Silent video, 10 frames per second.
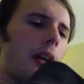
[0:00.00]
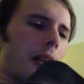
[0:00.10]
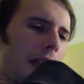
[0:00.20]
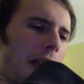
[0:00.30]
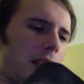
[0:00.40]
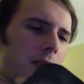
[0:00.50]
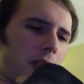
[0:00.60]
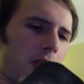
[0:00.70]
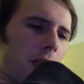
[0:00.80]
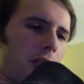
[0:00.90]
And he asked him
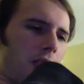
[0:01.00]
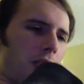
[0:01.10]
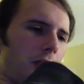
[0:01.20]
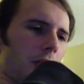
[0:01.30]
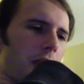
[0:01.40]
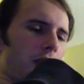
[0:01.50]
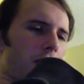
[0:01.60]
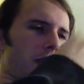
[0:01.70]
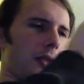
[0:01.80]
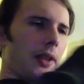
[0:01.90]
this question in
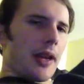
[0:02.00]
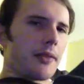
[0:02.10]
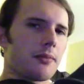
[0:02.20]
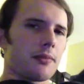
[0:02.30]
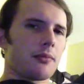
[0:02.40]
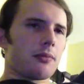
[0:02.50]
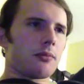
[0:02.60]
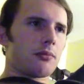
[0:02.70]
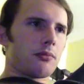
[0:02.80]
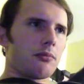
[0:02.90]
relation to that
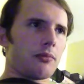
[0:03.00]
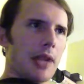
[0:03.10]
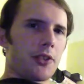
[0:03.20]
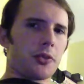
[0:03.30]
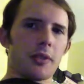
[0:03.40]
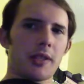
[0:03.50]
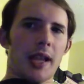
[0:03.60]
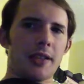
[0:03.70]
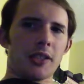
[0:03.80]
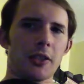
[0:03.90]
natural
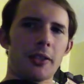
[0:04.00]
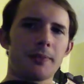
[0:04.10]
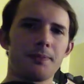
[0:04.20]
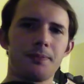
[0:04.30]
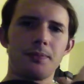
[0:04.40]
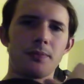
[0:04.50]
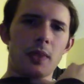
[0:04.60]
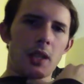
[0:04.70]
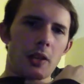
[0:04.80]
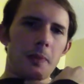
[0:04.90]
disaster.
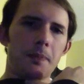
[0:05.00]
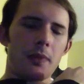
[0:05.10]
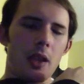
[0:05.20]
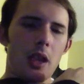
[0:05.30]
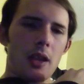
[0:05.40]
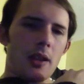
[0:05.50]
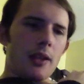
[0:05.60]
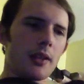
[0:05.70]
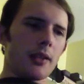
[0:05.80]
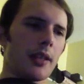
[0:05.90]
You know,
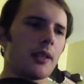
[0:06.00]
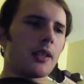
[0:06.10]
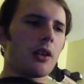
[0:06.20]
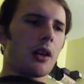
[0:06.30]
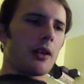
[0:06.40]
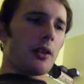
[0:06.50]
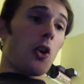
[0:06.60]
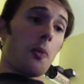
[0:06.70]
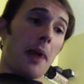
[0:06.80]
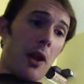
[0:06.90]
is God
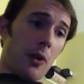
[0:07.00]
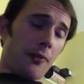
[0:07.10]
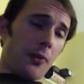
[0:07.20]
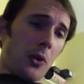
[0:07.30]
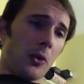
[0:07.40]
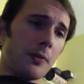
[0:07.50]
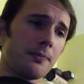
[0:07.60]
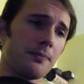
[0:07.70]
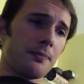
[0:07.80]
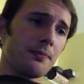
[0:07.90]
all powerful
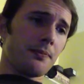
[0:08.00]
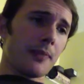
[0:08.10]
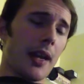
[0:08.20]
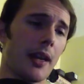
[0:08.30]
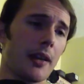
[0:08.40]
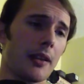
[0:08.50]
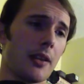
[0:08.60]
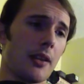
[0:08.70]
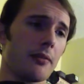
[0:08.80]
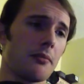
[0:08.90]
and
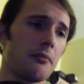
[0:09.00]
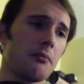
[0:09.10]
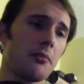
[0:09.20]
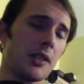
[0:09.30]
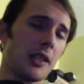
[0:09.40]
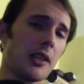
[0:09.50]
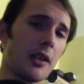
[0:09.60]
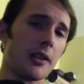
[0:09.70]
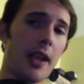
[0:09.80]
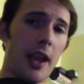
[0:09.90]
does he
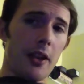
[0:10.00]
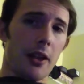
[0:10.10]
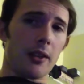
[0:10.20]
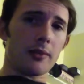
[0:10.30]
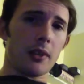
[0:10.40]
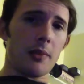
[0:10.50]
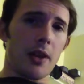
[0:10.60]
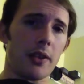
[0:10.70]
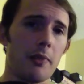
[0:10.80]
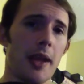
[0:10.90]
not care
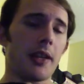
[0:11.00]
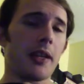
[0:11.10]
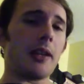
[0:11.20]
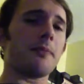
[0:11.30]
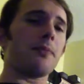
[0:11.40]
about humanity?